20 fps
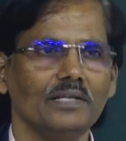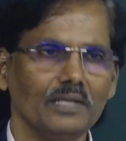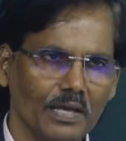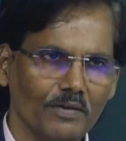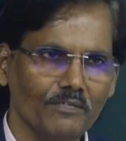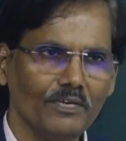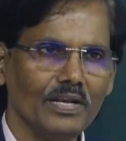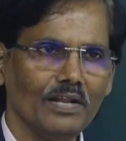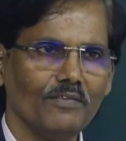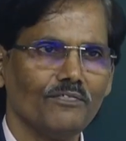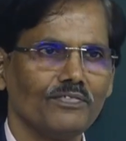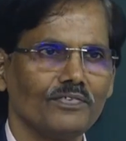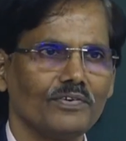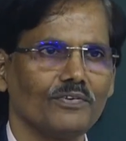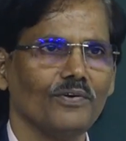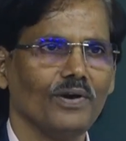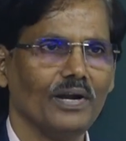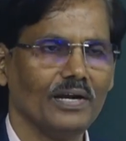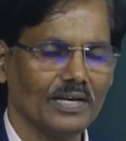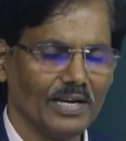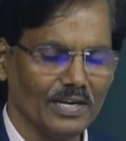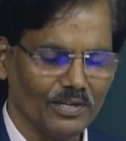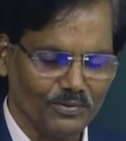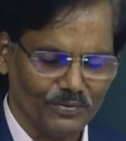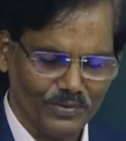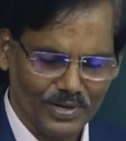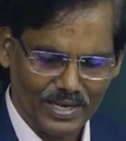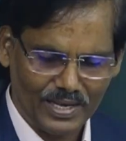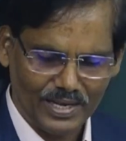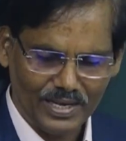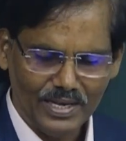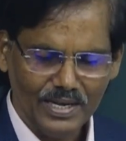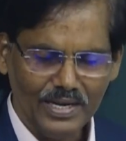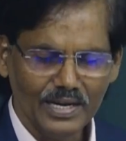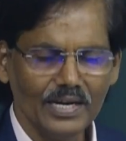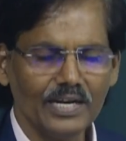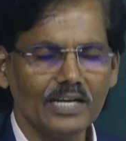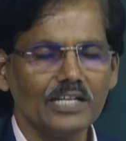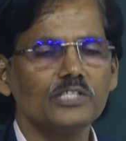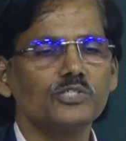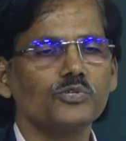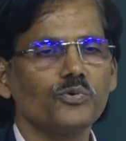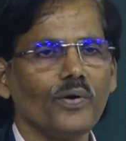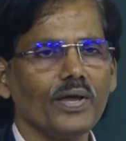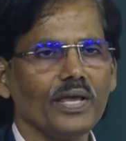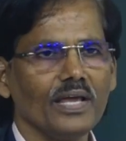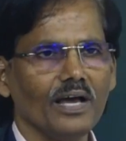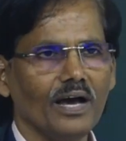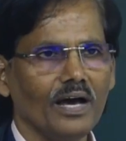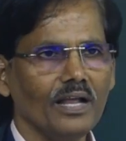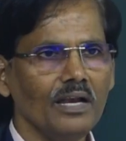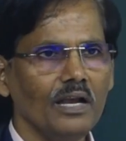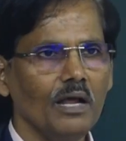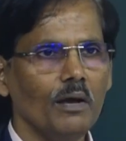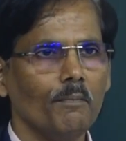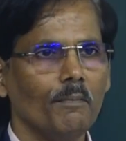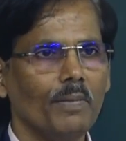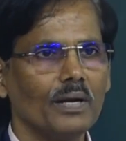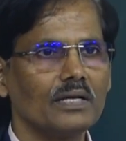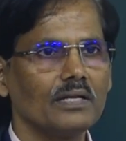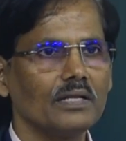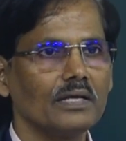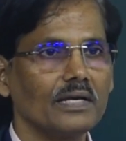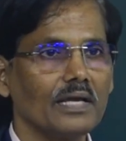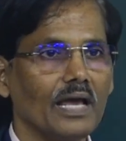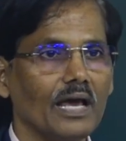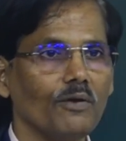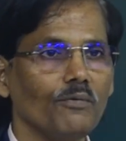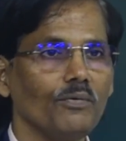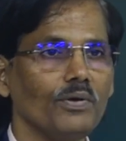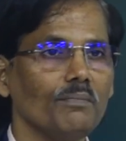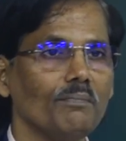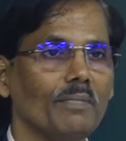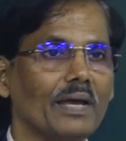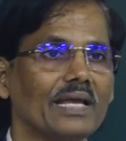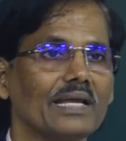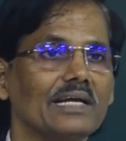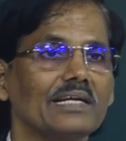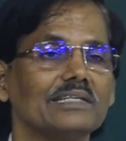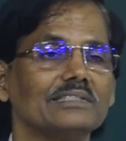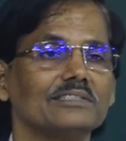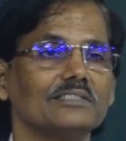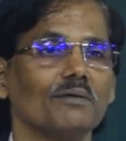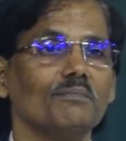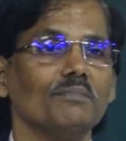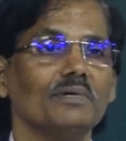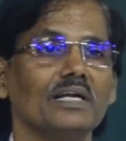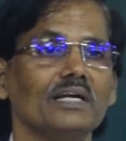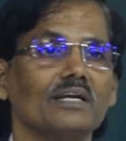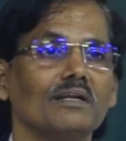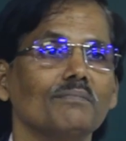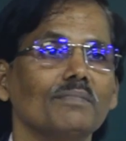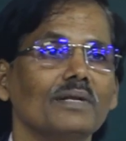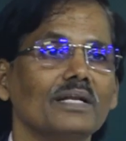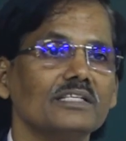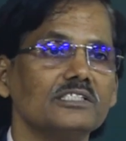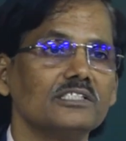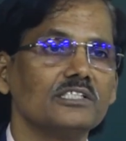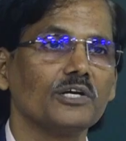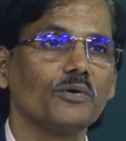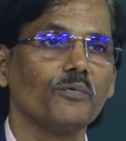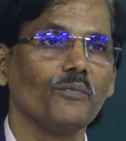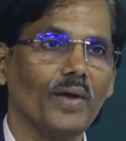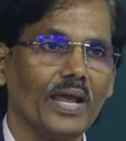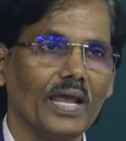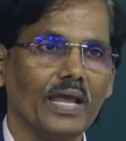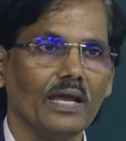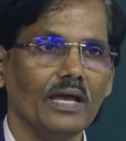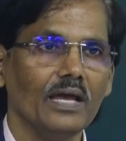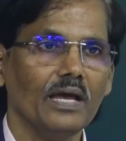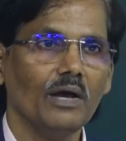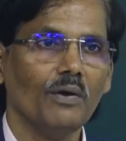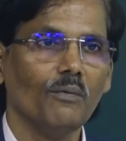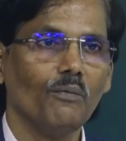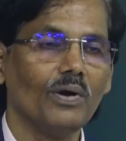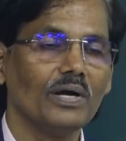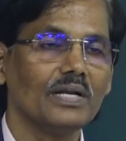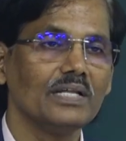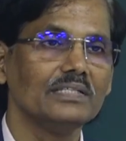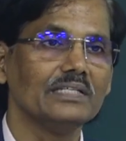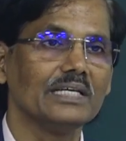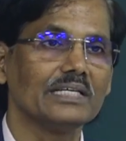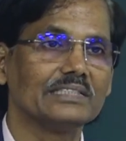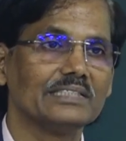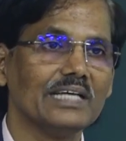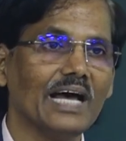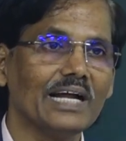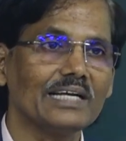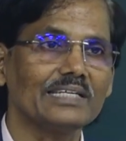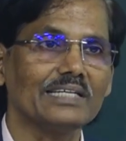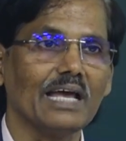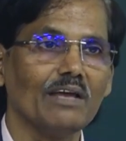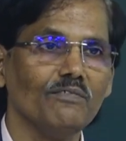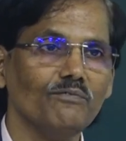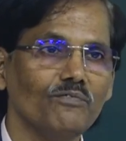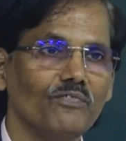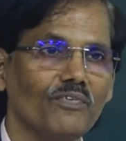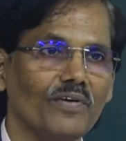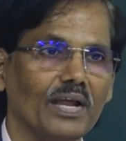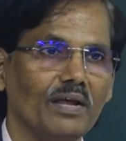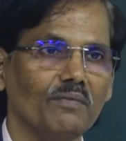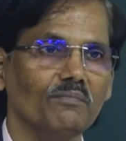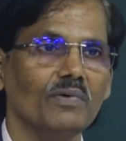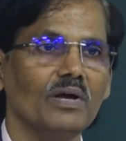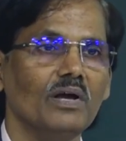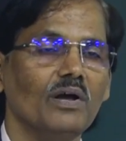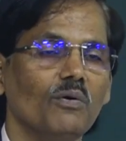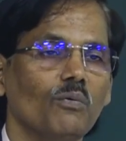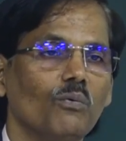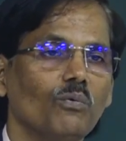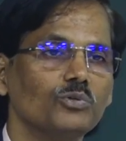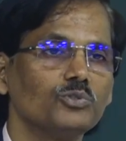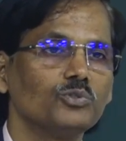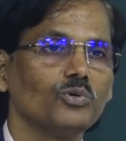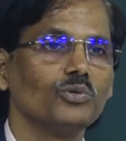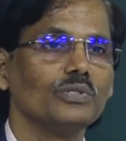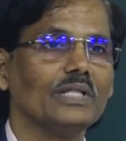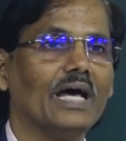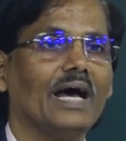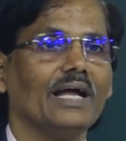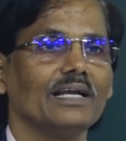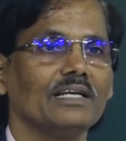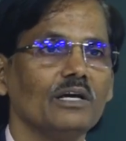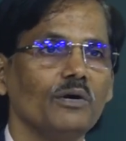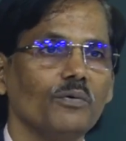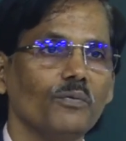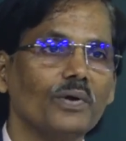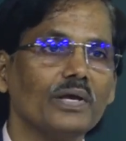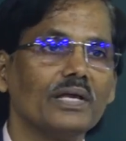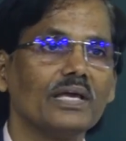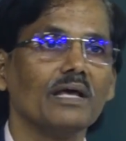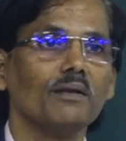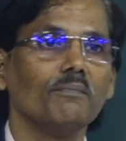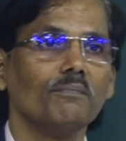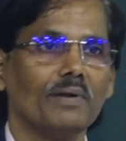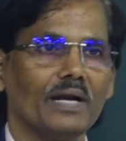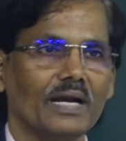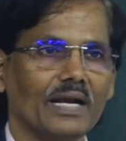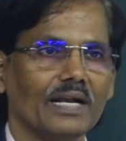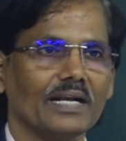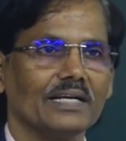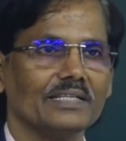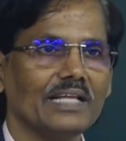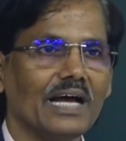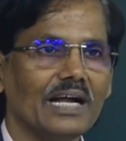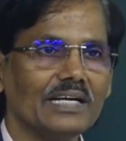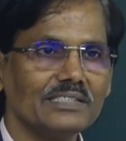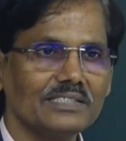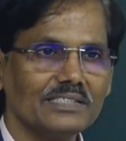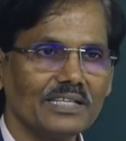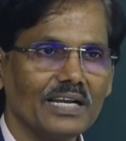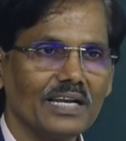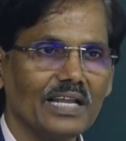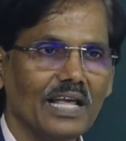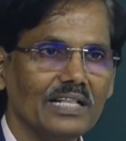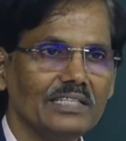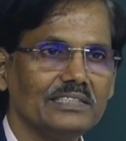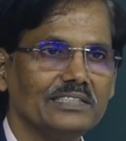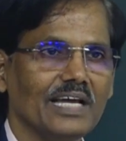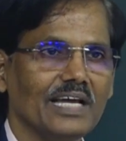even if day to day it is going on, but can we make it some deterministic way? What is the exact time frame so that we can predict? That's the real